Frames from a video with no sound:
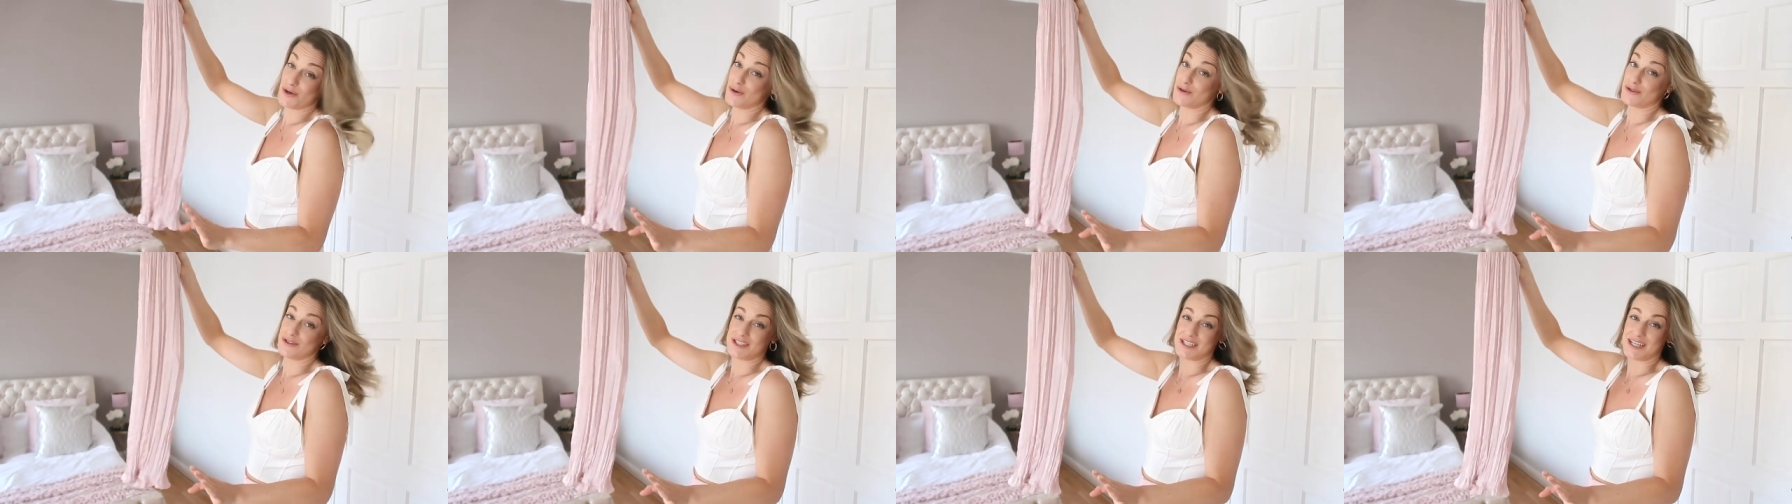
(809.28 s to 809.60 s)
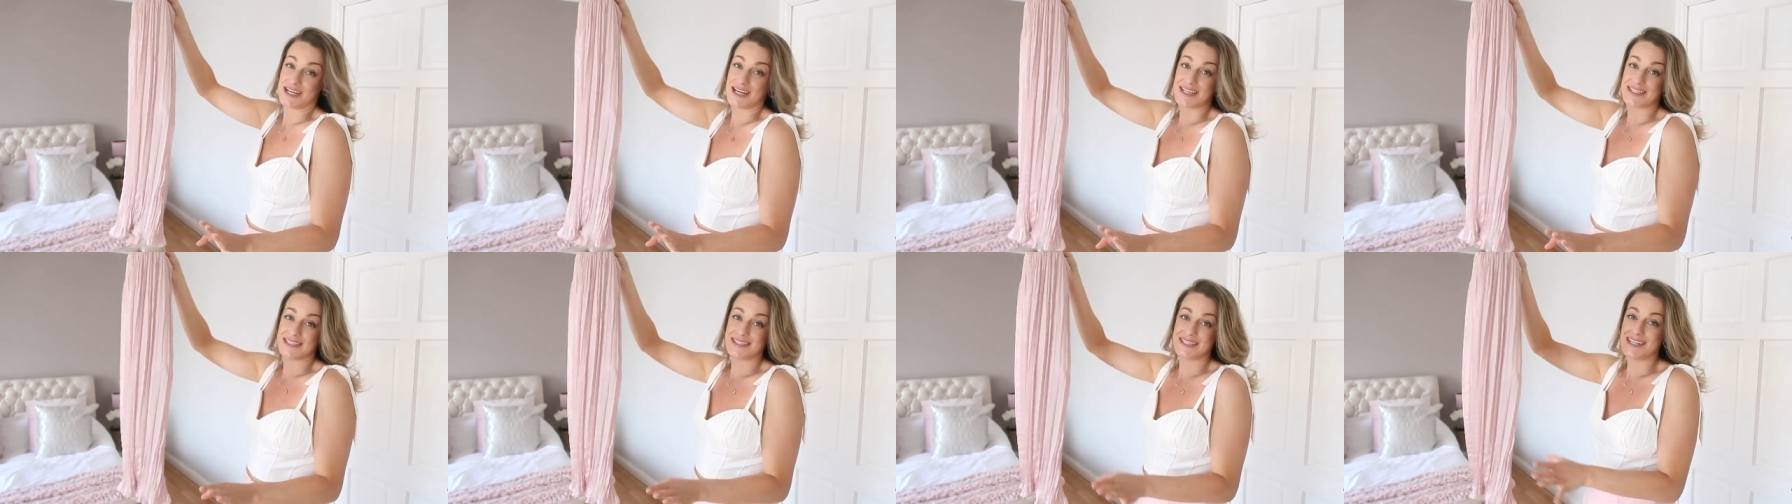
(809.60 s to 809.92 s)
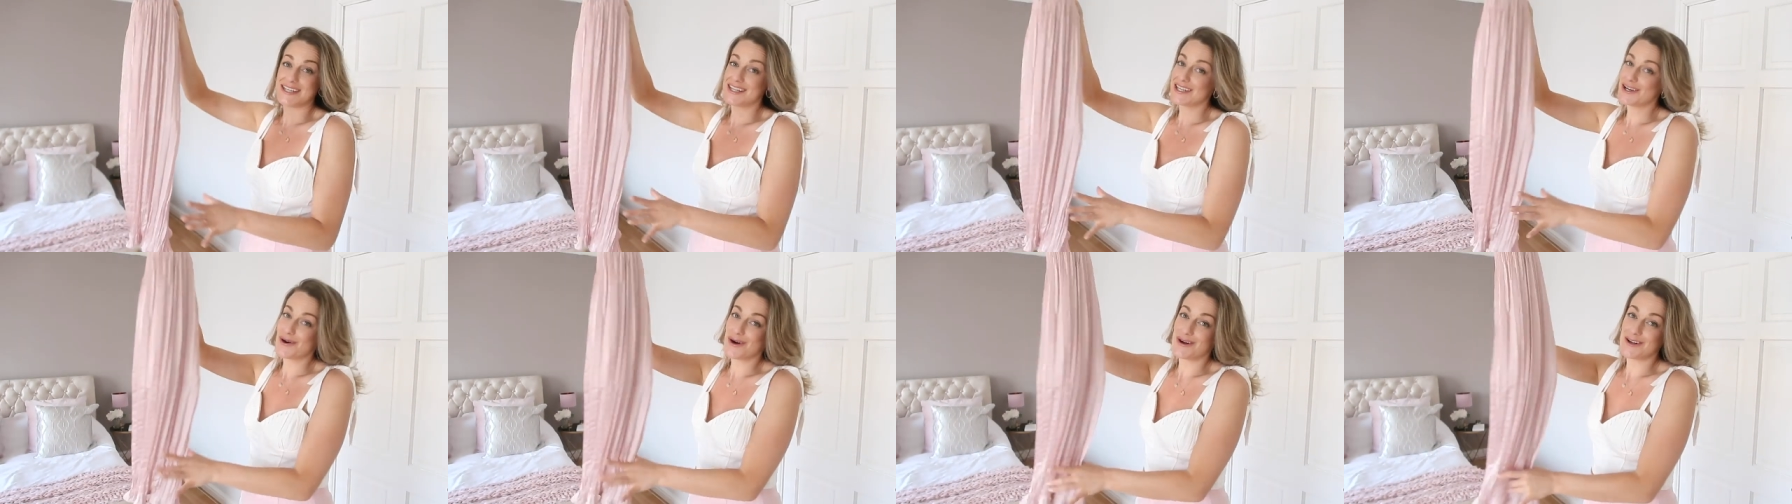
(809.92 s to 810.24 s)
gorgeous,
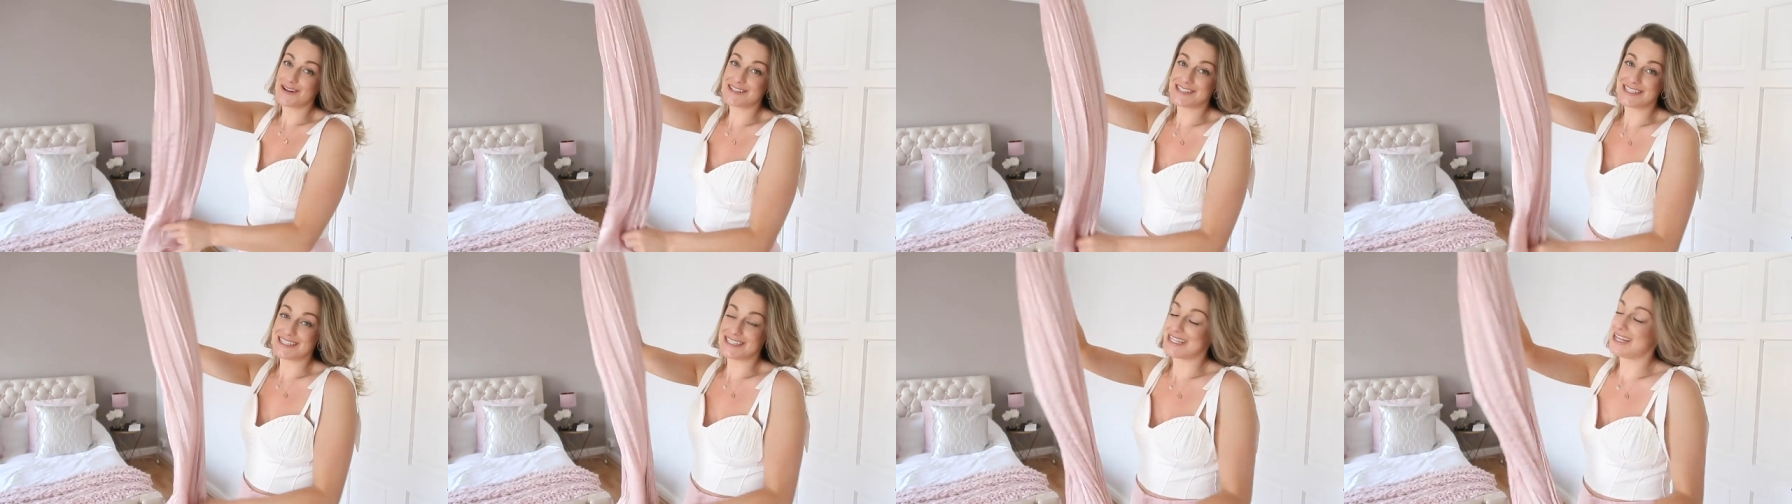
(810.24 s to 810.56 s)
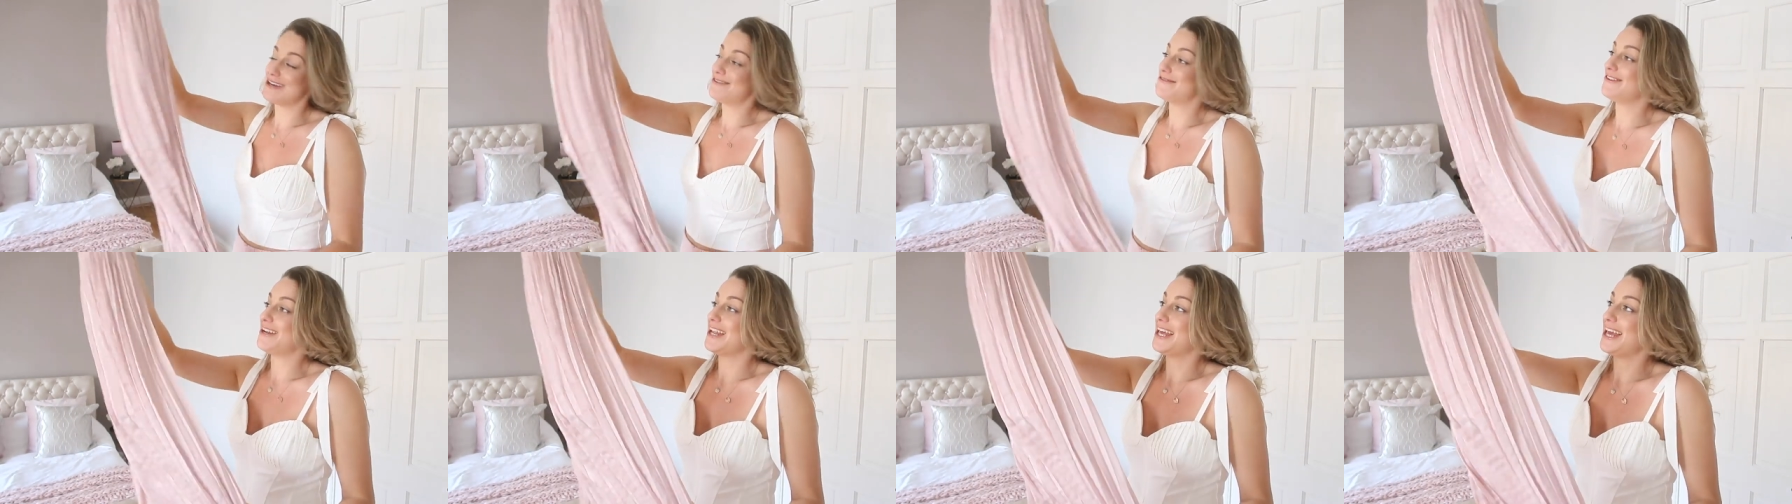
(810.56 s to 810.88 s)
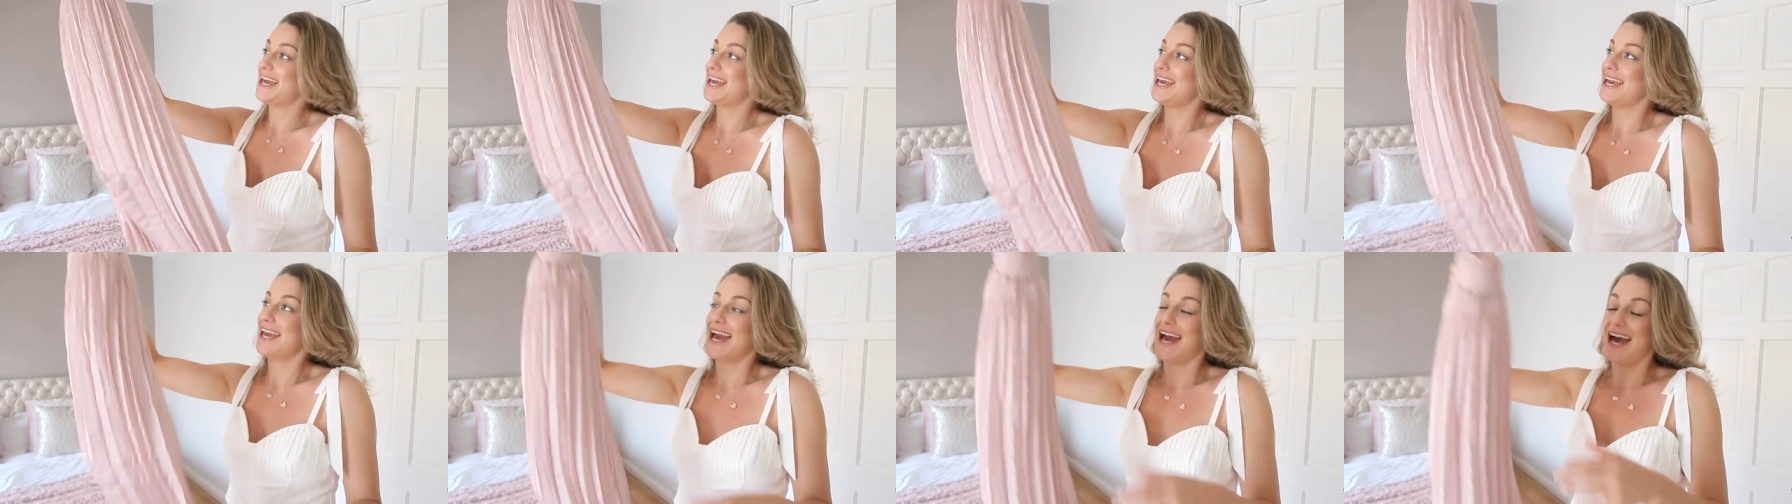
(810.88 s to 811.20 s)
the quality is
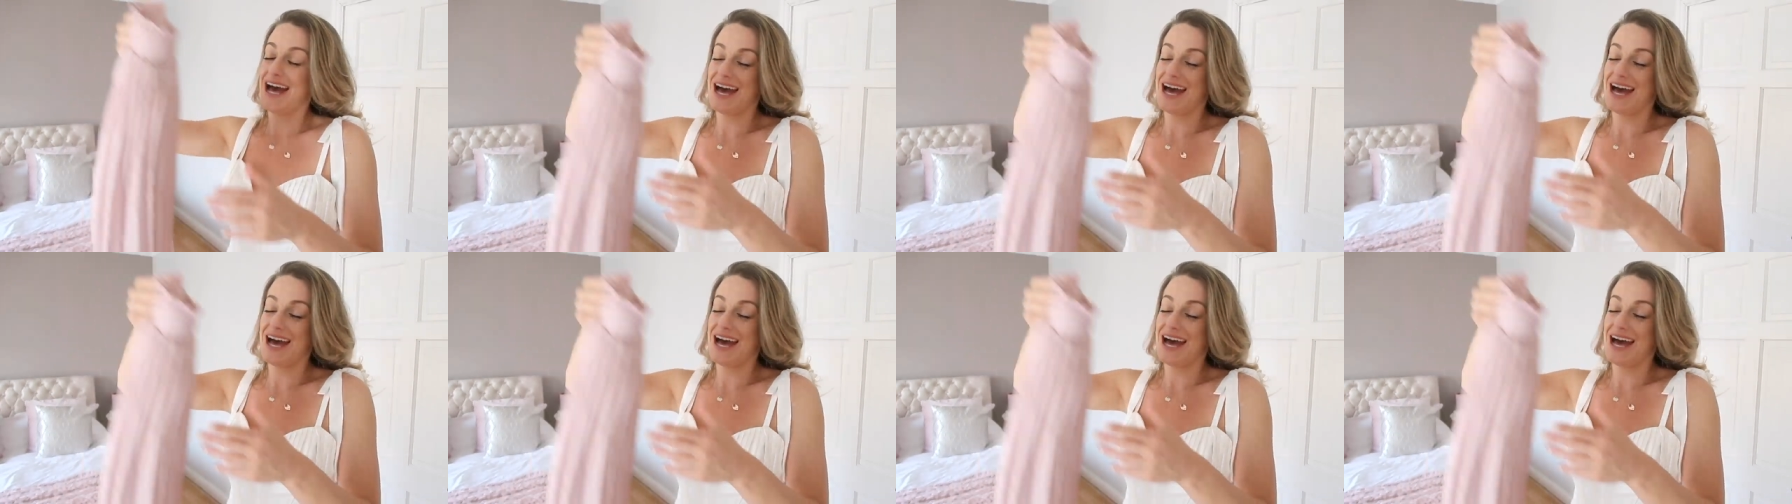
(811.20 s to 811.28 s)
lovely,